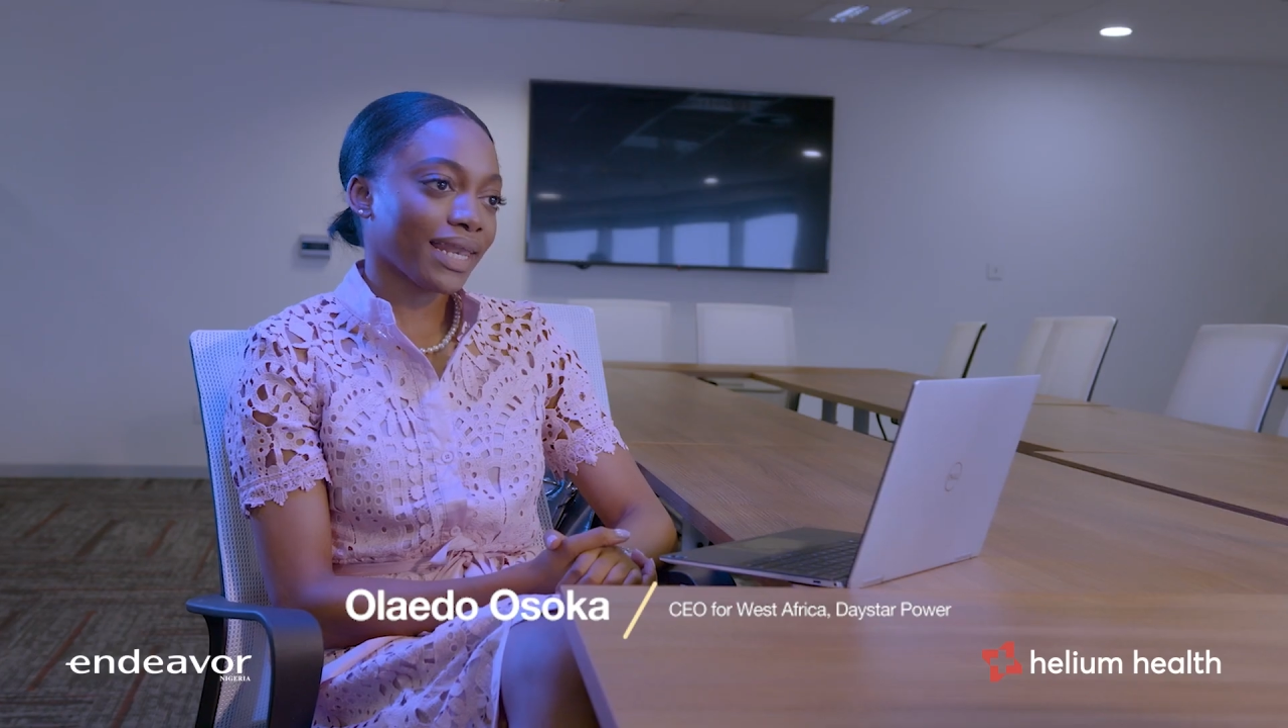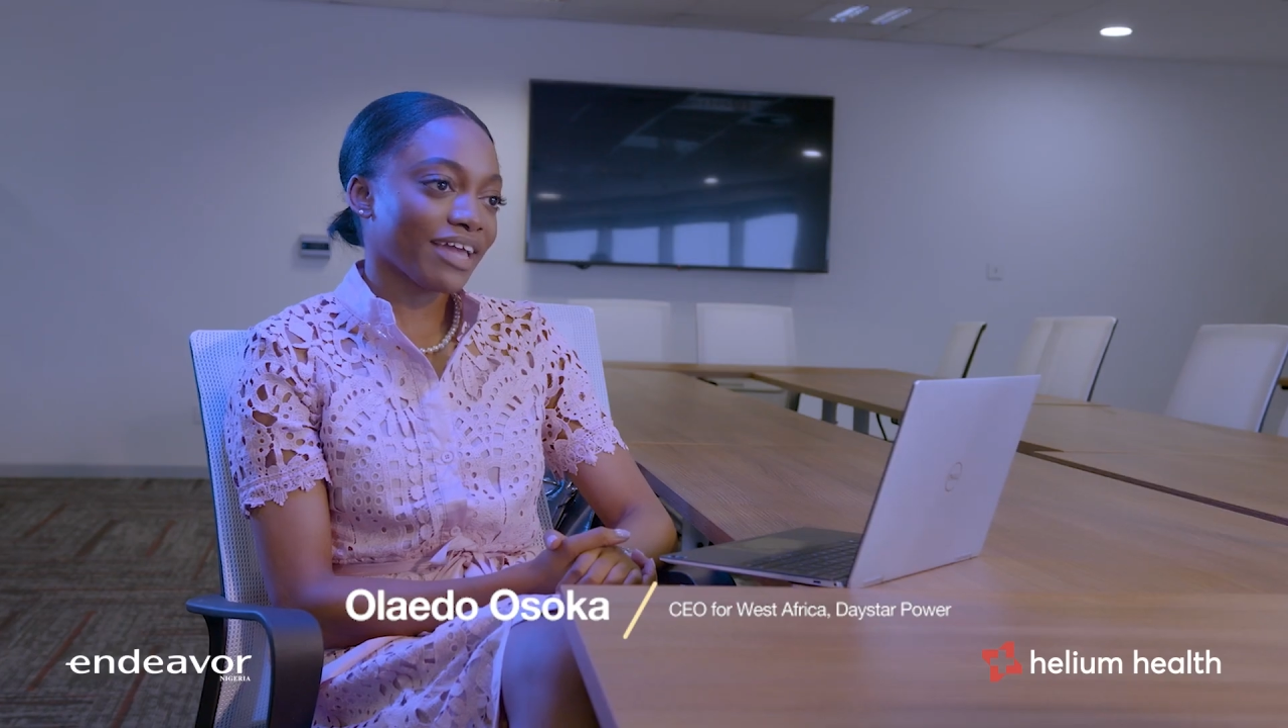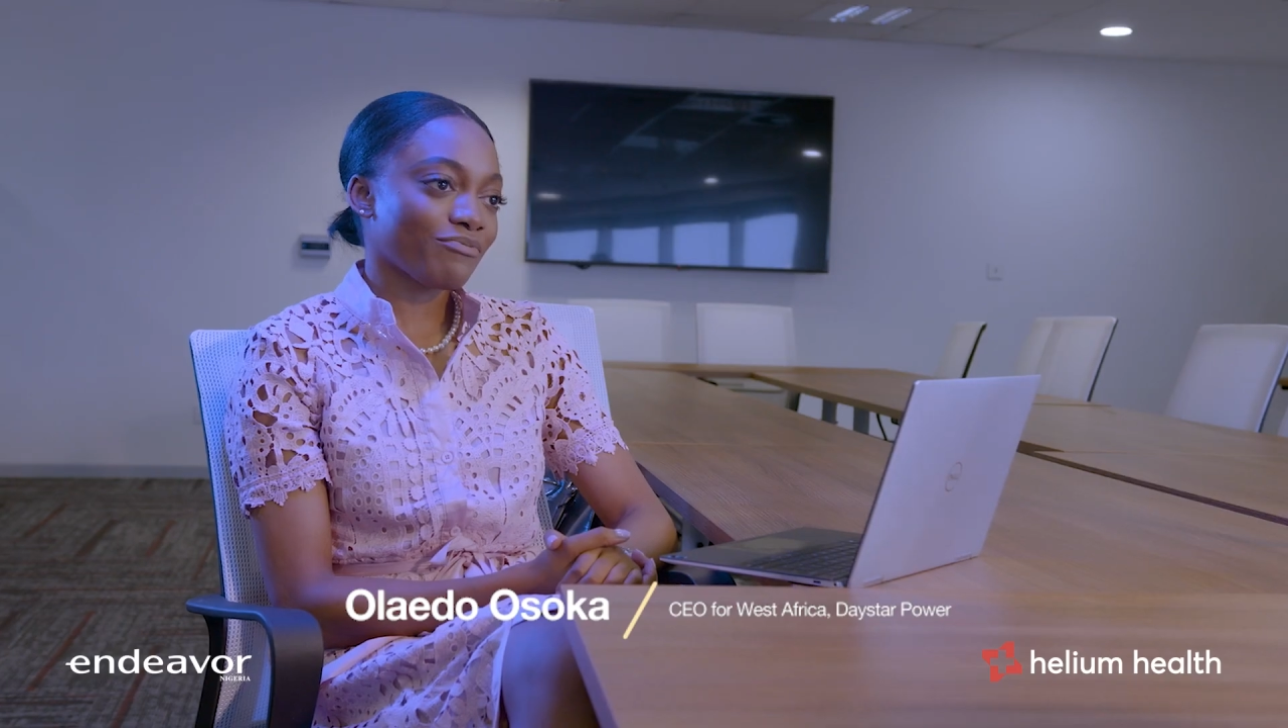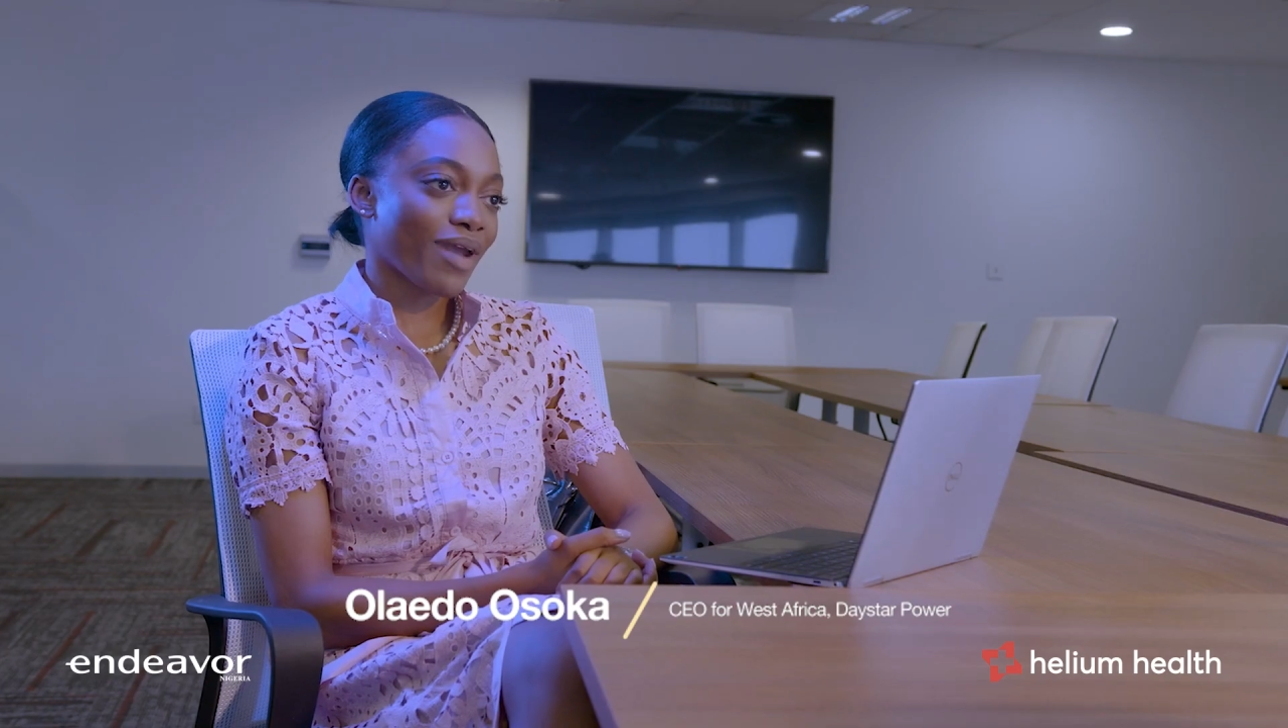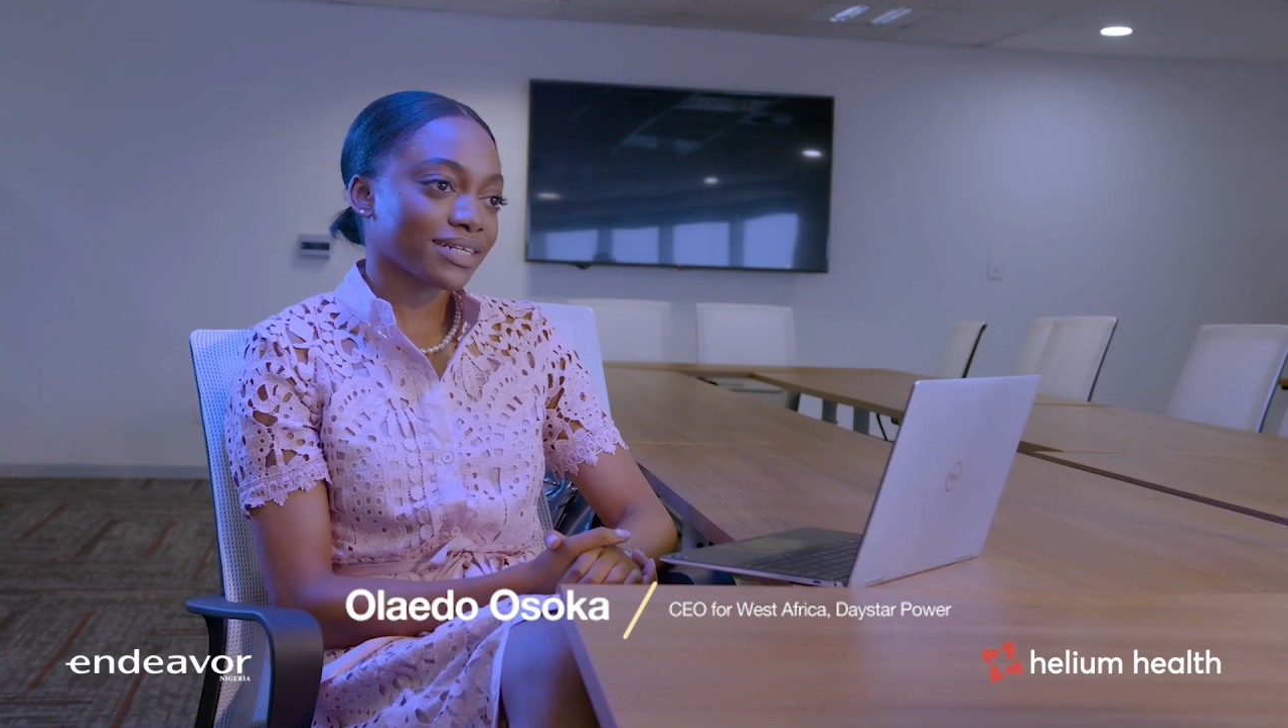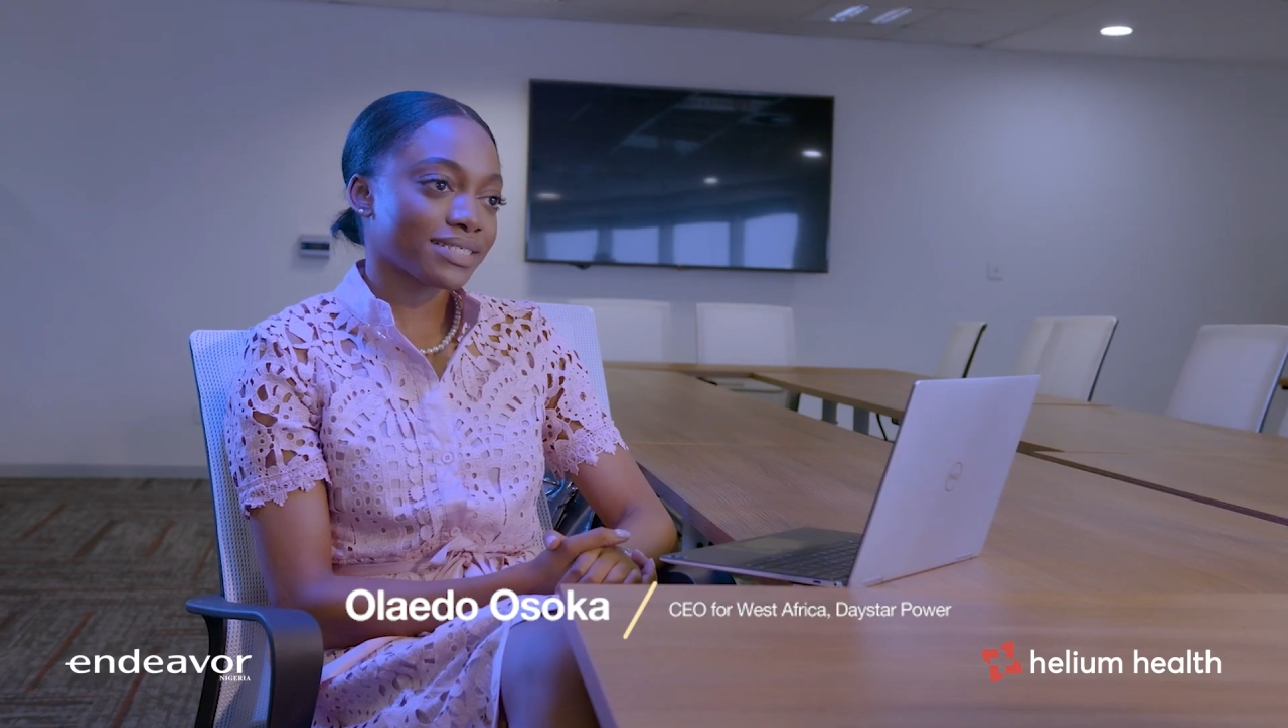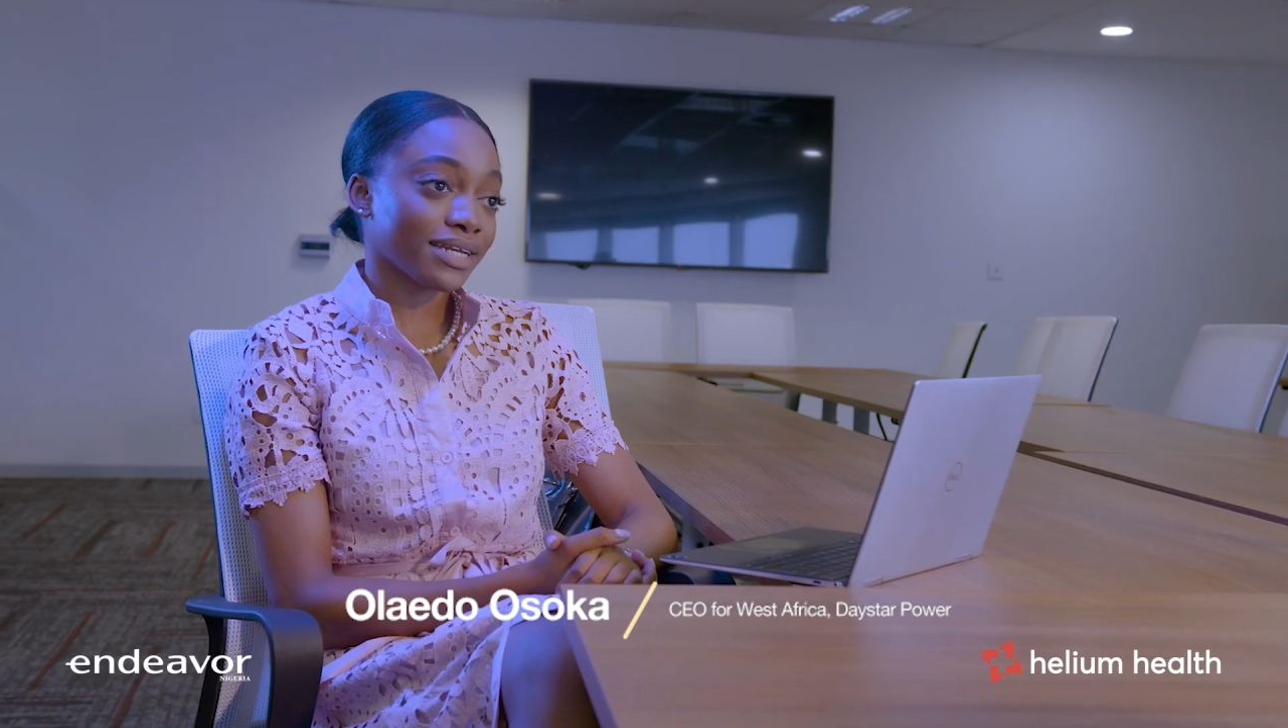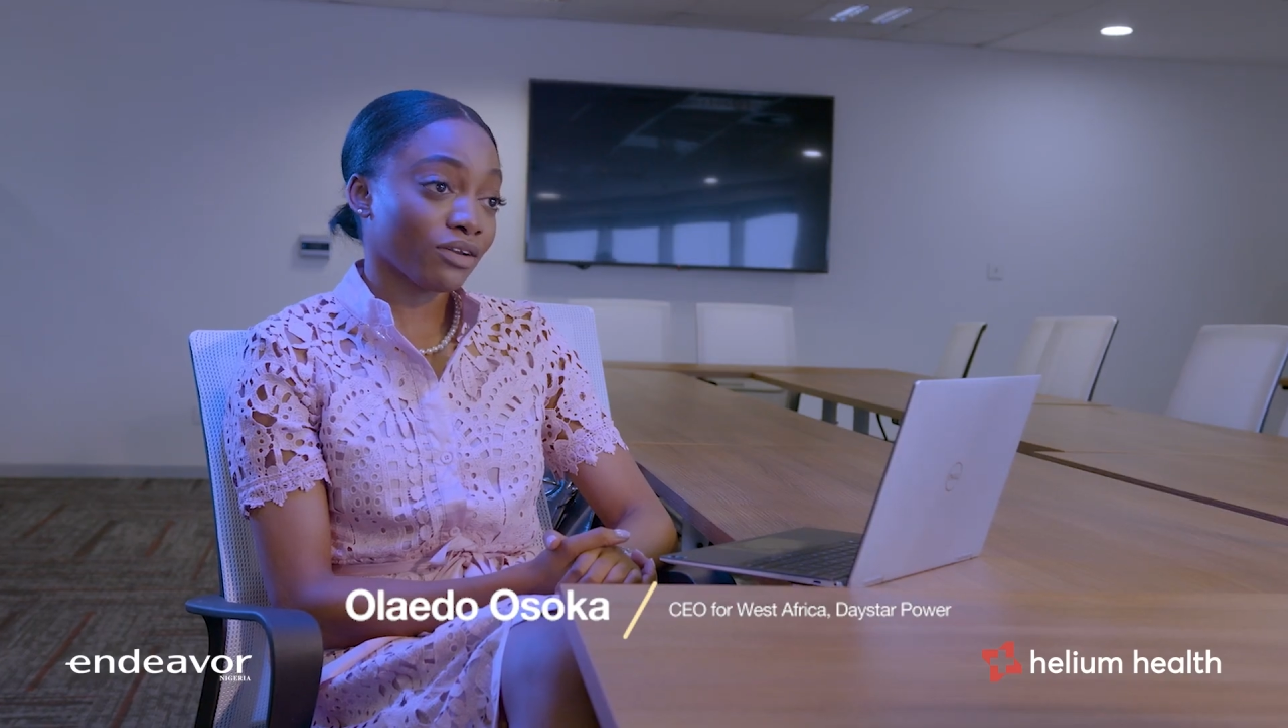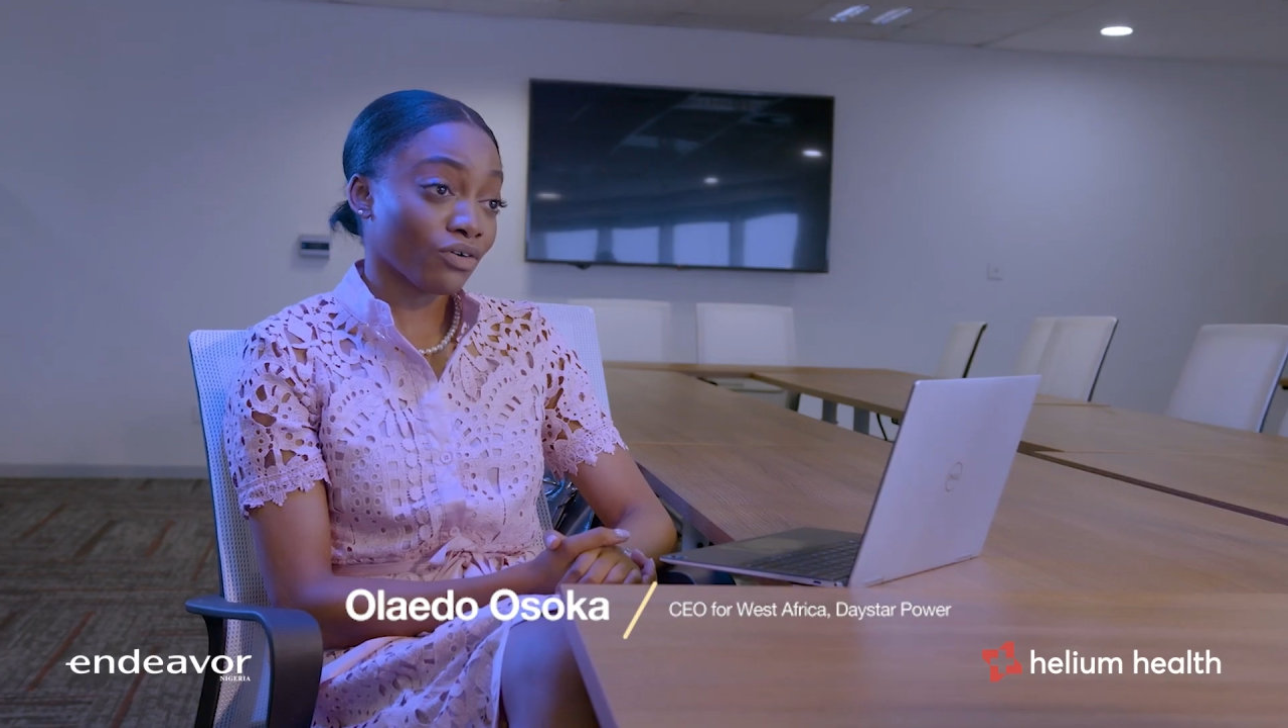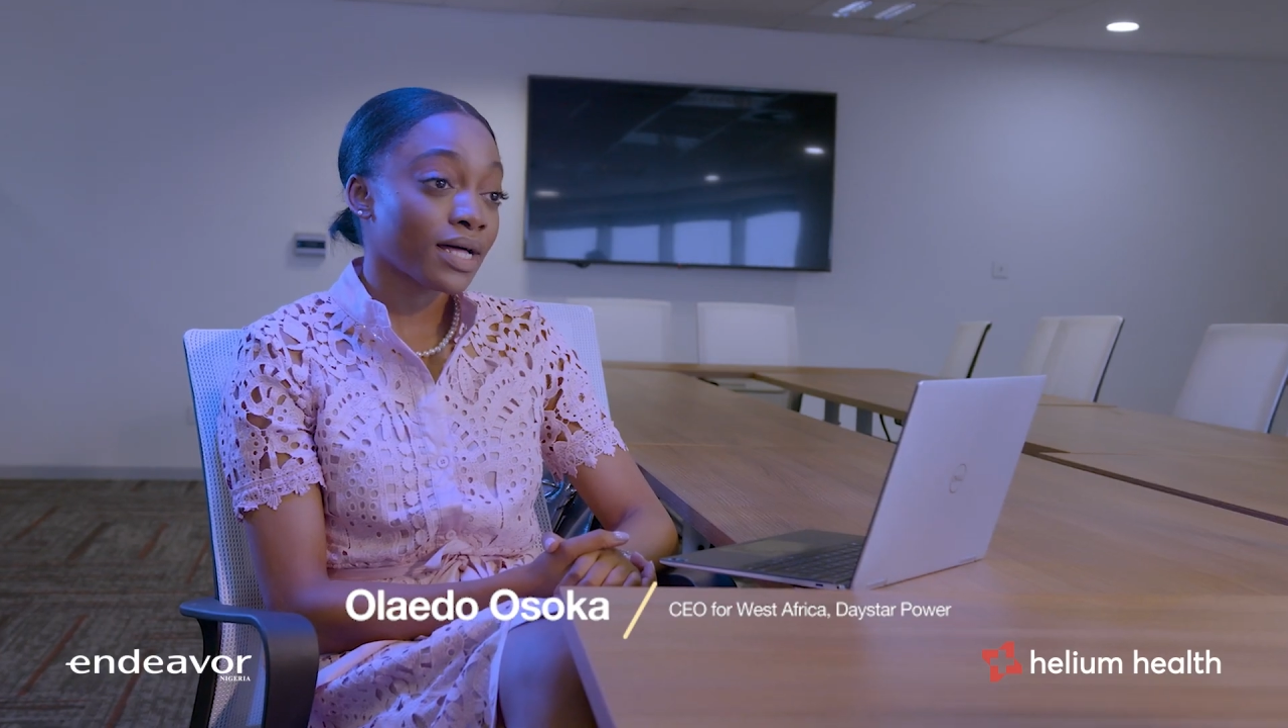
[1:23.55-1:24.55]
life
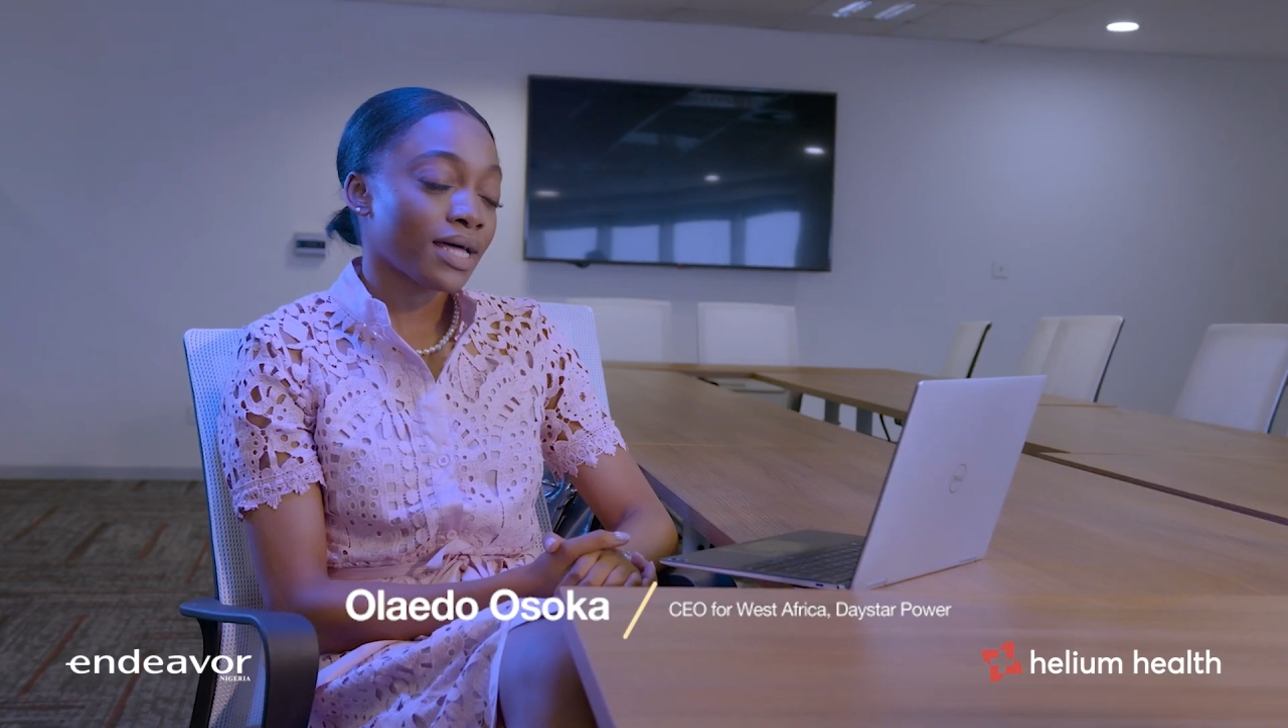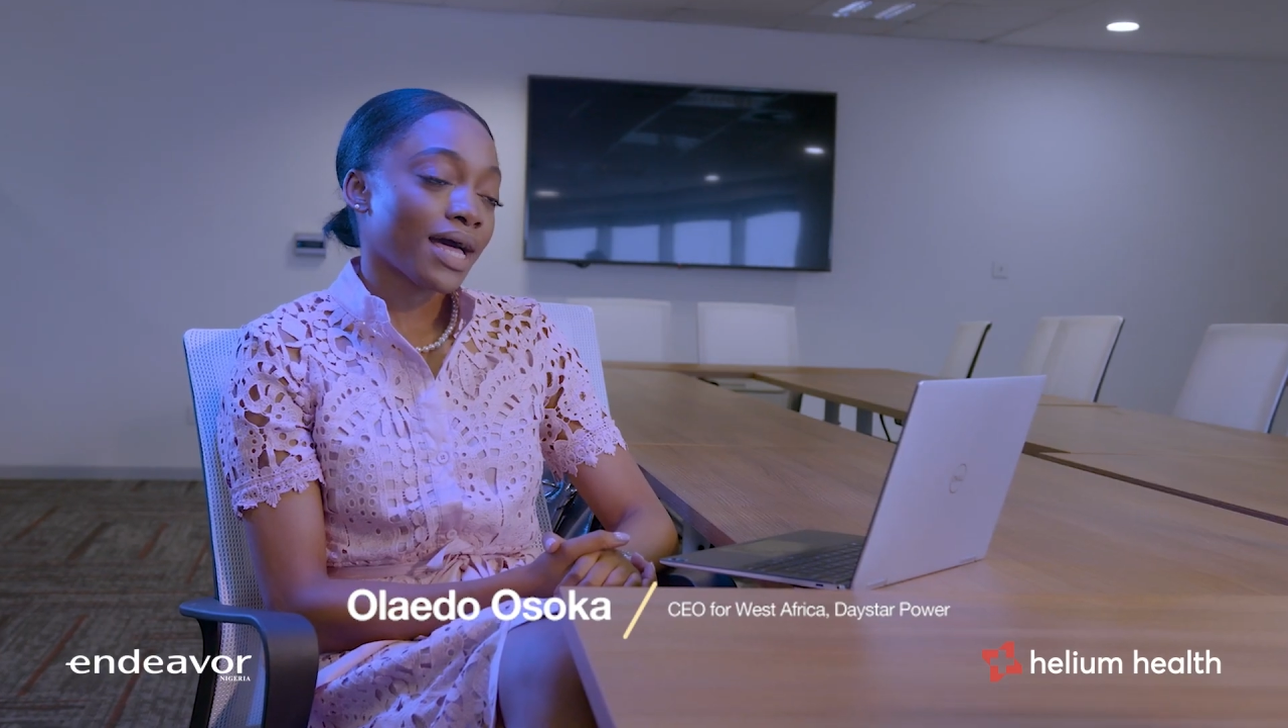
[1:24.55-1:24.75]
practicing law.